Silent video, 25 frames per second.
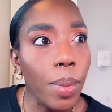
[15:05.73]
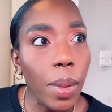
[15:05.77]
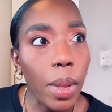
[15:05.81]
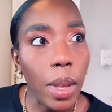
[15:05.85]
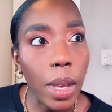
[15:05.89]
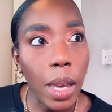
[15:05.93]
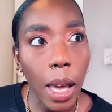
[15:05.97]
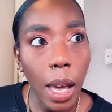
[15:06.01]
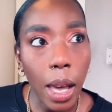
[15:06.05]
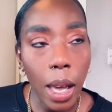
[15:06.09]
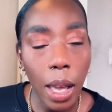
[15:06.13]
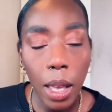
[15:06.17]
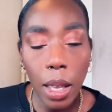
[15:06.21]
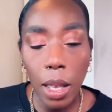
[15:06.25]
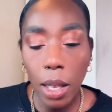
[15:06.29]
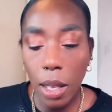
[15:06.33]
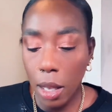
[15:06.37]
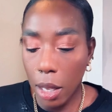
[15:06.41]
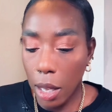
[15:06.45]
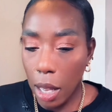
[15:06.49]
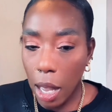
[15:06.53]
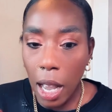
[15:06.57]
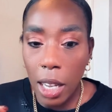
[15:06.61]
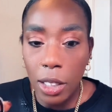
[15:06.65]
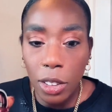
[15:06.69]
Yeah,
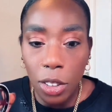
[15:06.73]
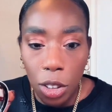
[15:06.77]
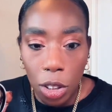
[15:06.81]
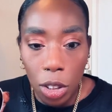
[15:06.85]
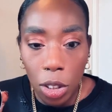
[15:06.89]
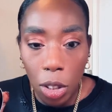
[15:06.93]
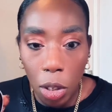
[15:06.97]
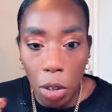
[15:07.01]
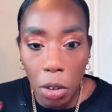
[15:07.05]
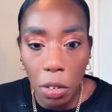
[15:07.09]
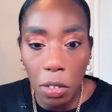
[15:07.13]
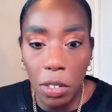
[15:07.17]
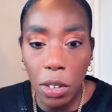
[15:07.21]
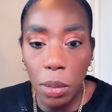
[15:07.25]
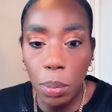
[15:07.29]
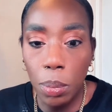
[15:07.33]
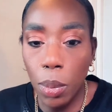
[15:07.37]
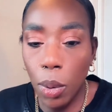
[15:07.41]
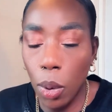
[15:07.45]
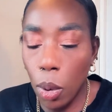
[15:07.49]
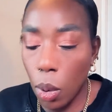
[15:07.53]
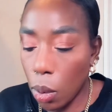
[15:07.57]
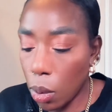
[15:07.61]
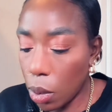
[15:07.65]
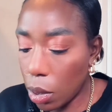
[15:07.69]
I just love the
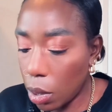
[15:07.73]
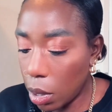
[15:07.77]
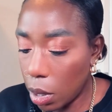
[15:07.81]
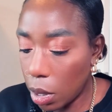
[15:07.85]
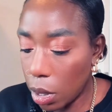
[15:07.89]
blow.